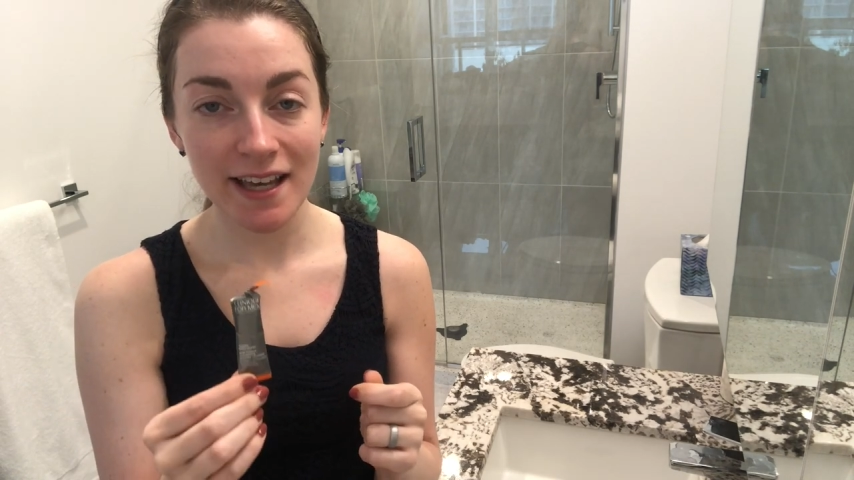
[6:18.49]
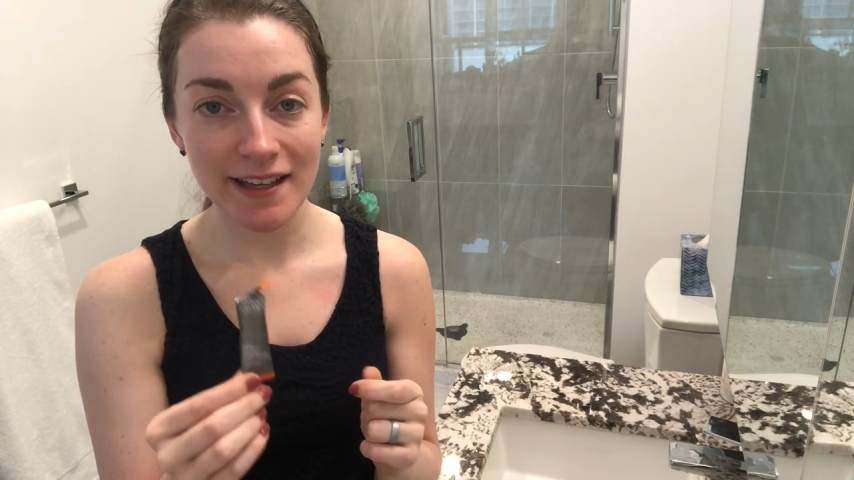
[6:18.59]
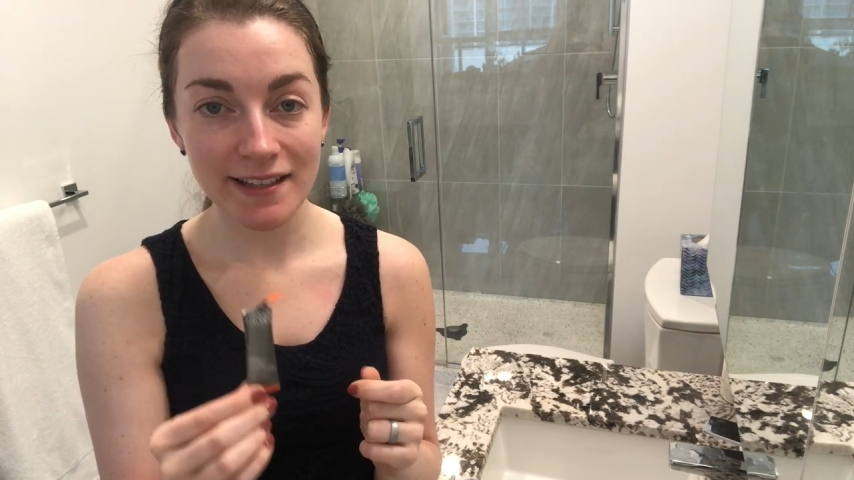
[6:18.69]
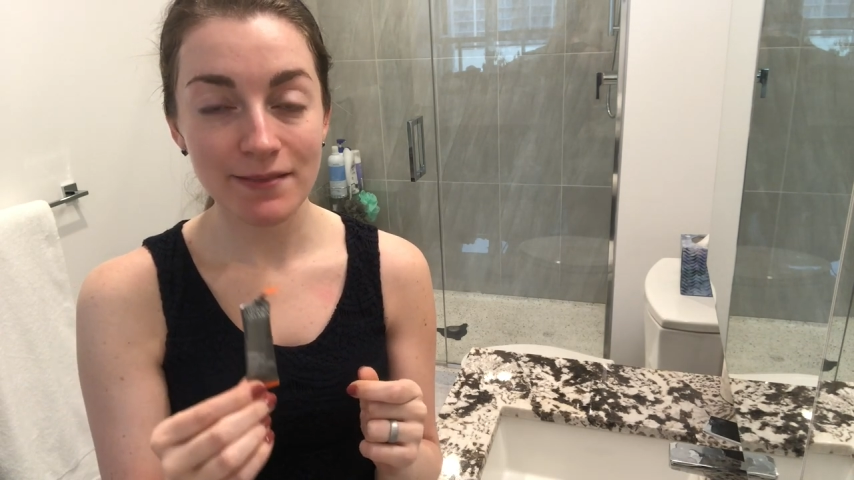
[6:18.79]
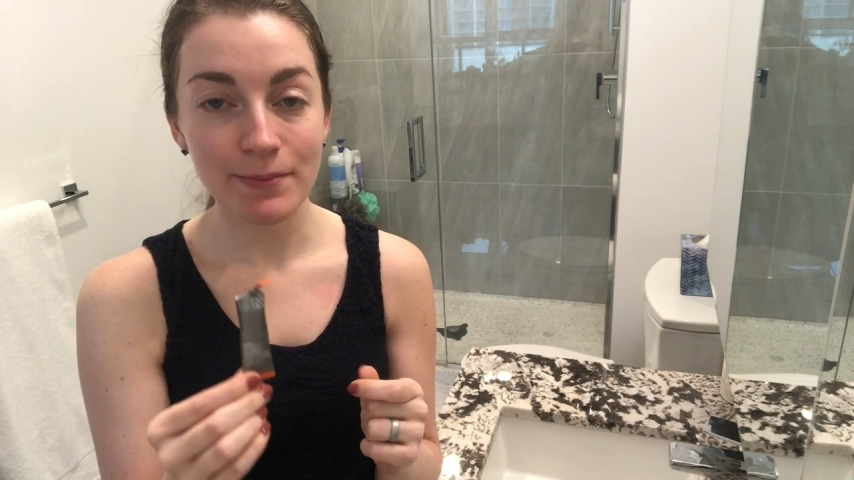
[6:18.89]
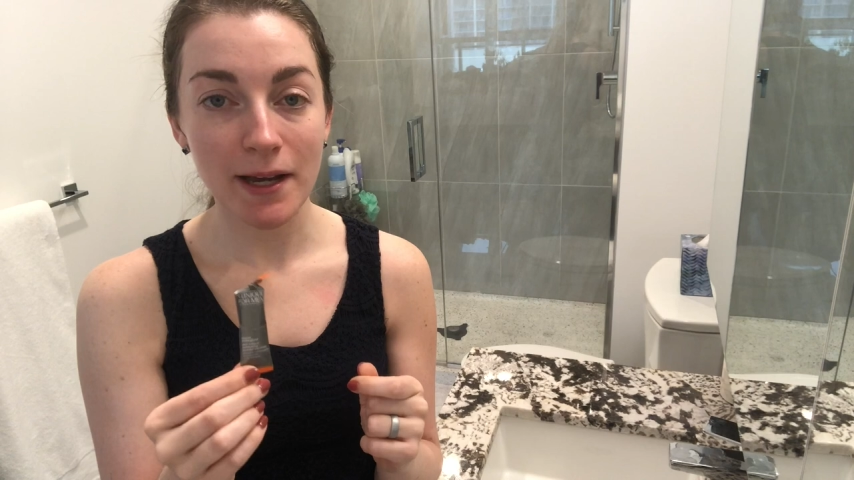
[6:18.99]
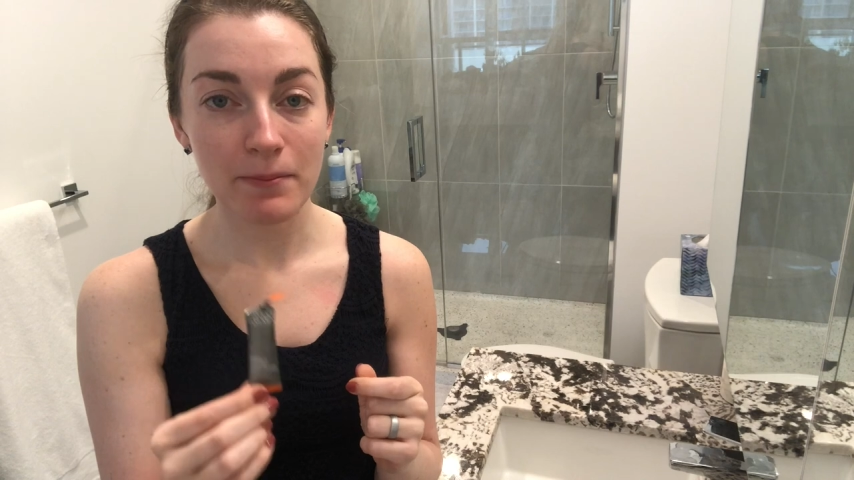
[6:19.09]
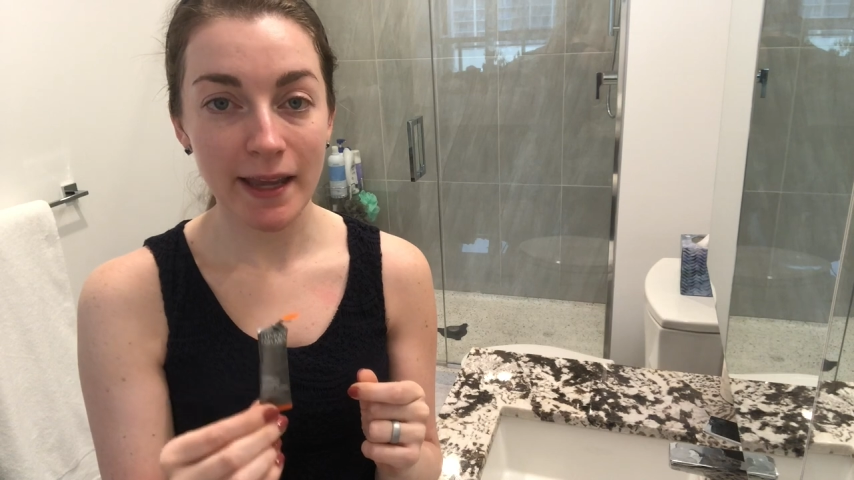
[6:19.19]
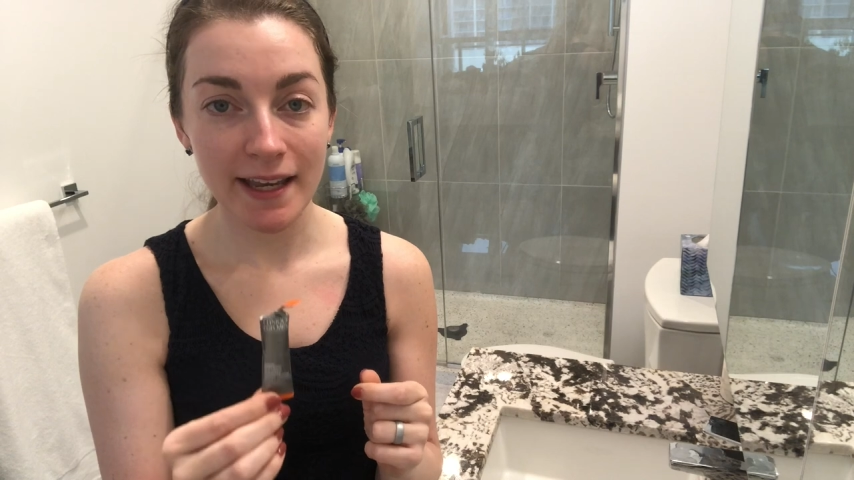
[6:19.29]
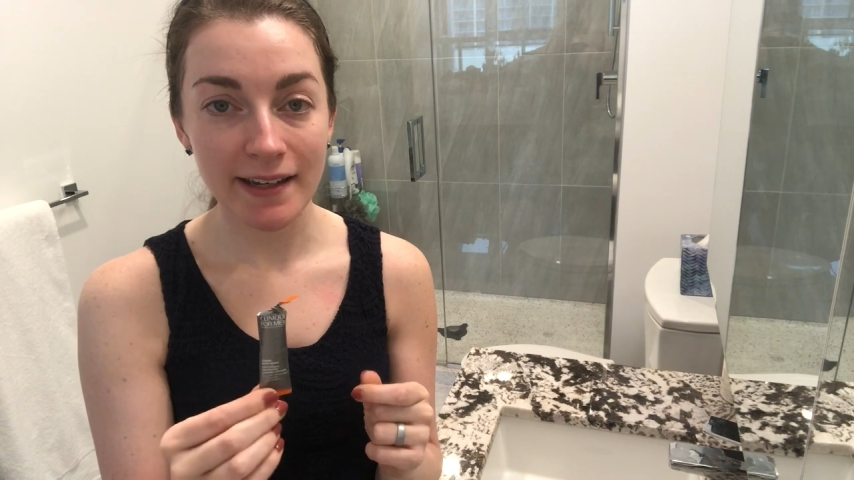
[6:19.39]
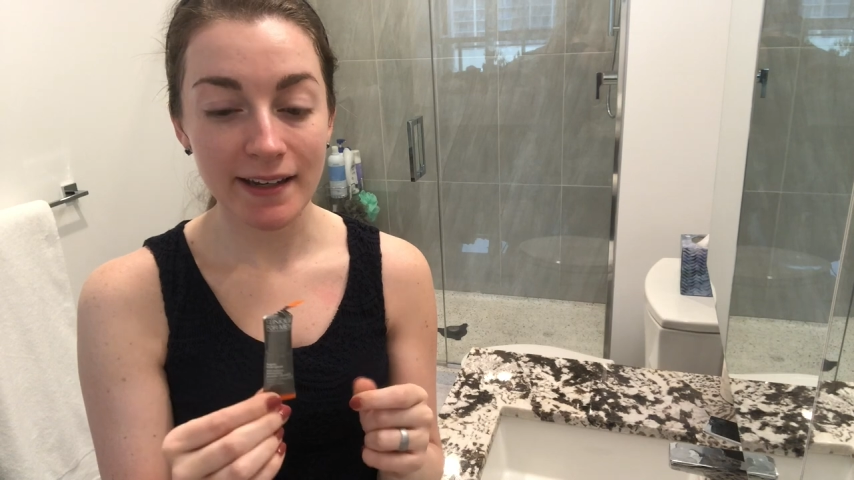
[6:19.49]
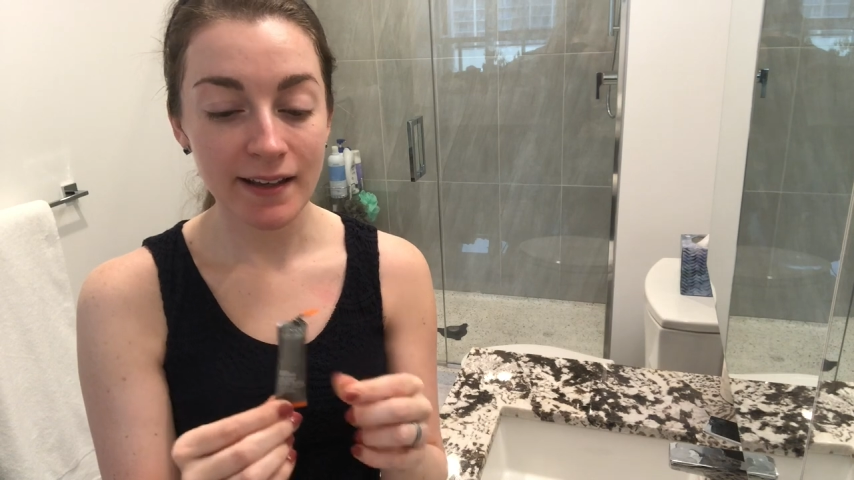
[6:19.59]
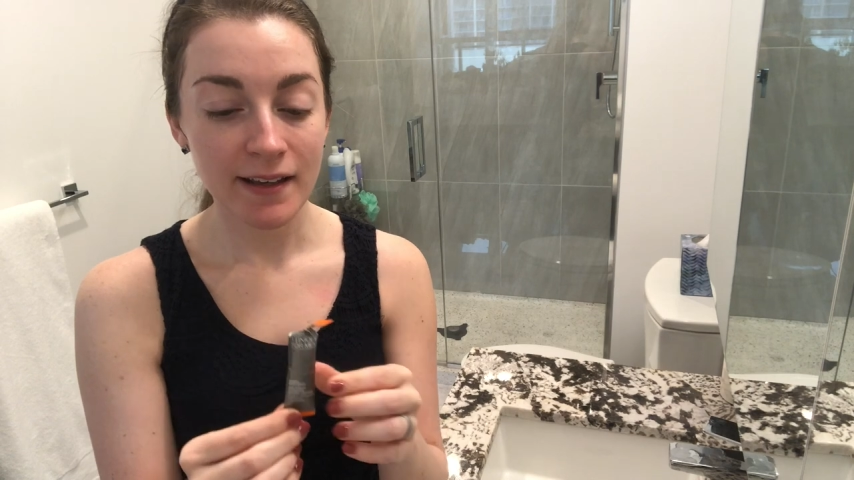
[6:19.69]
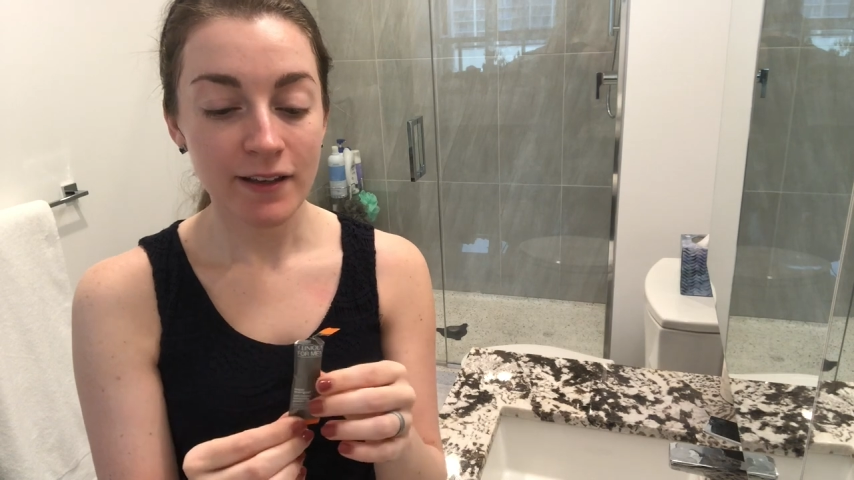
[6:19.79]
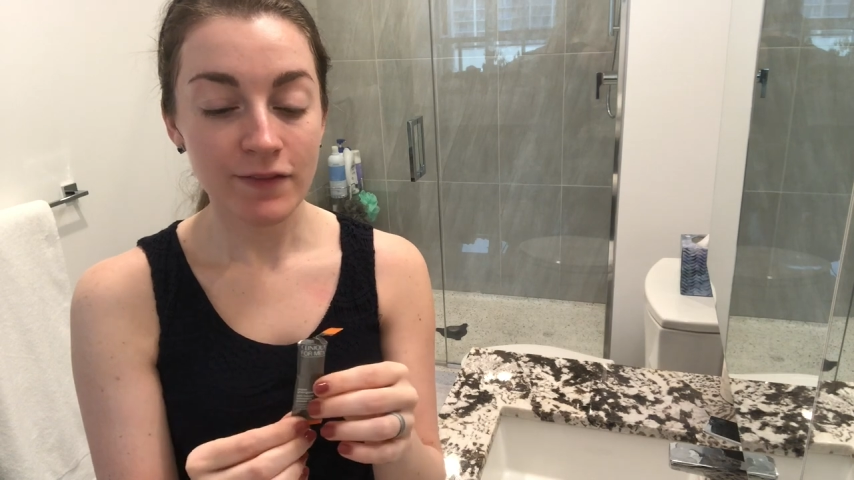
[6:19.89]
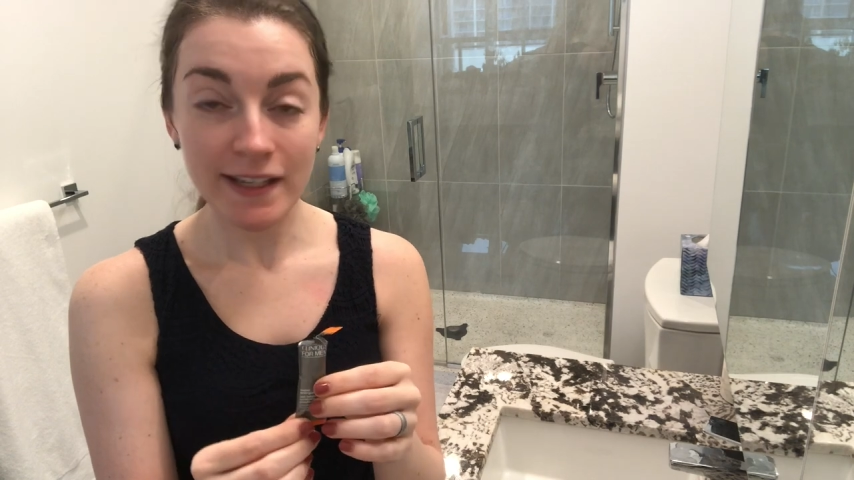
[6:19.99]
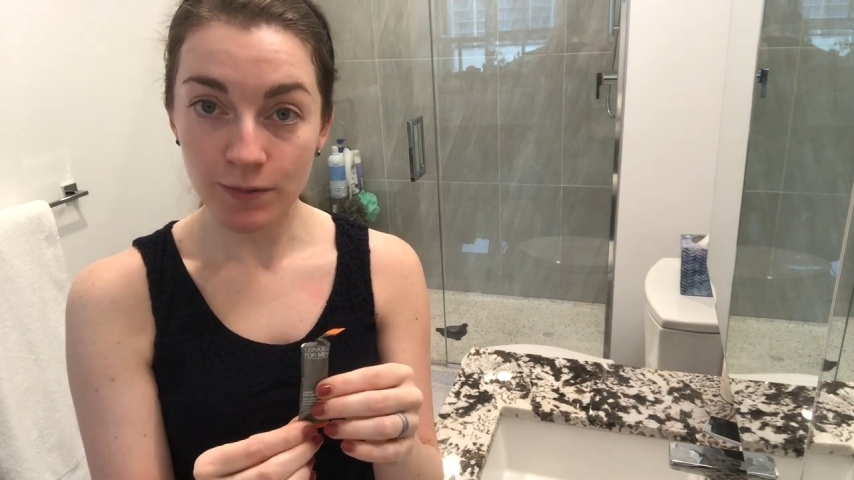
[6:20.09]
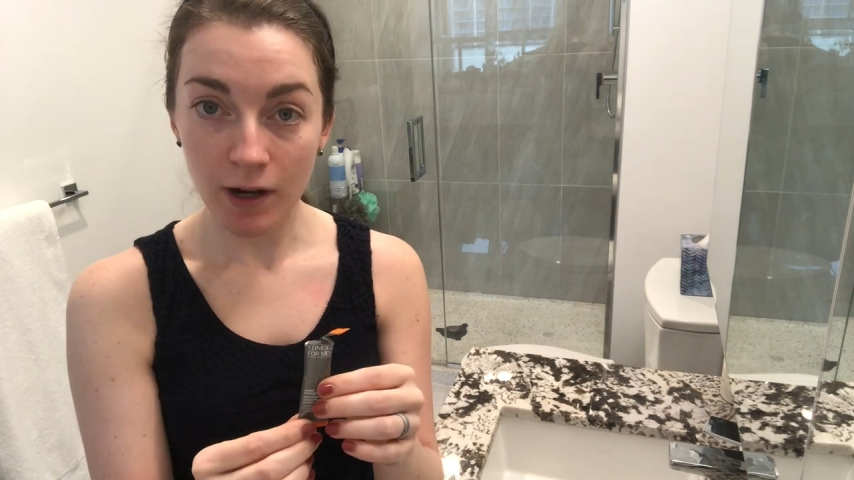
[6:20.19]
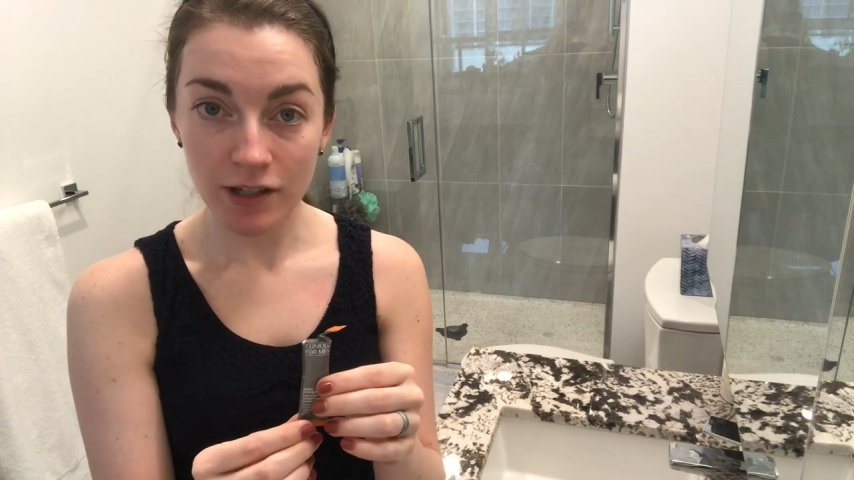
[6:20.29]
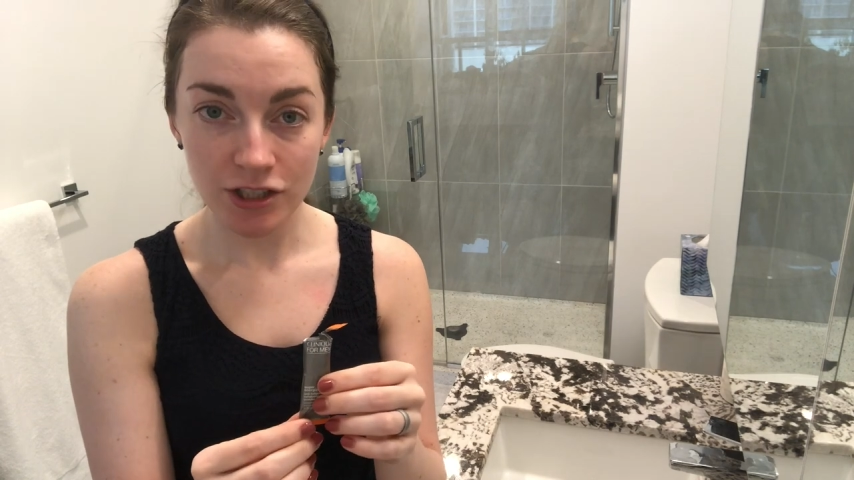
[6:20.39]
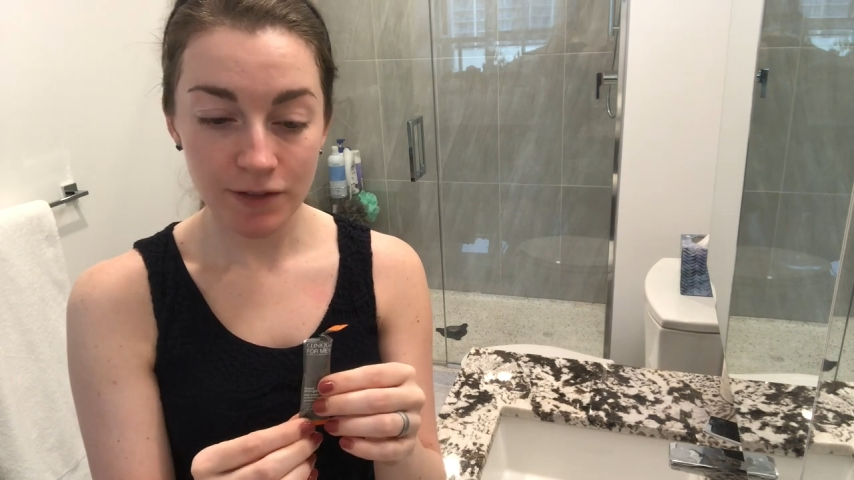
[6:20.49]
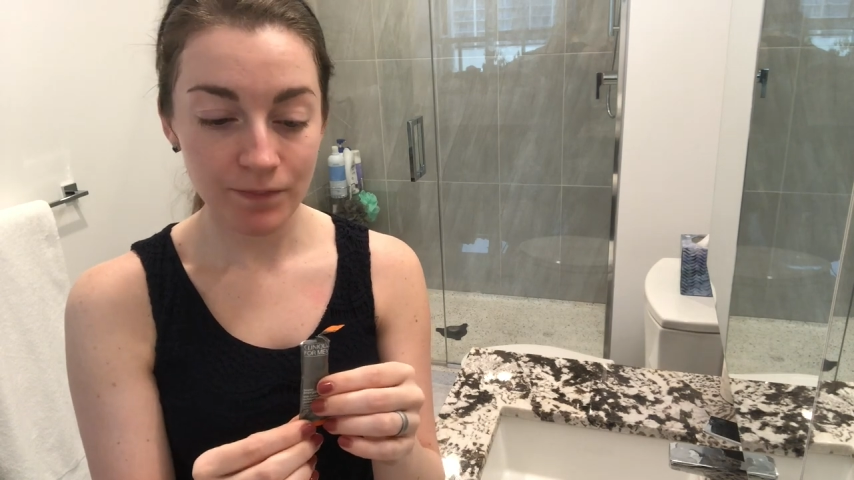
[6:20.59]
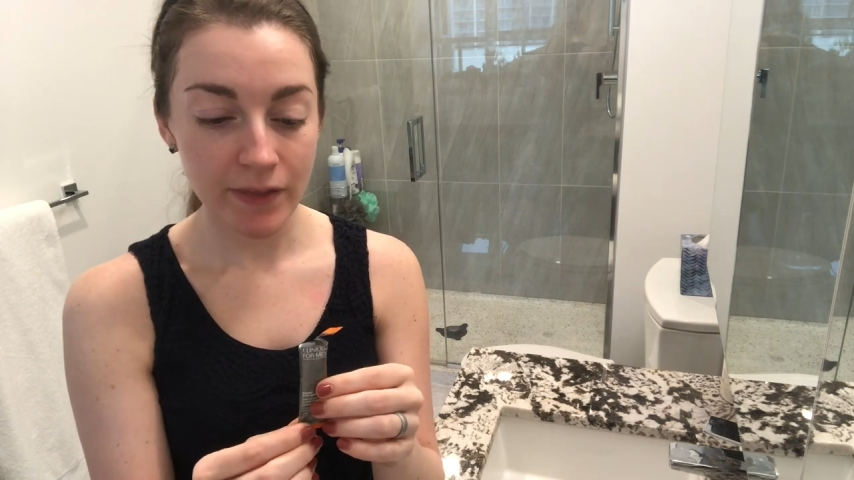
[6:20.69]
as my main face wash.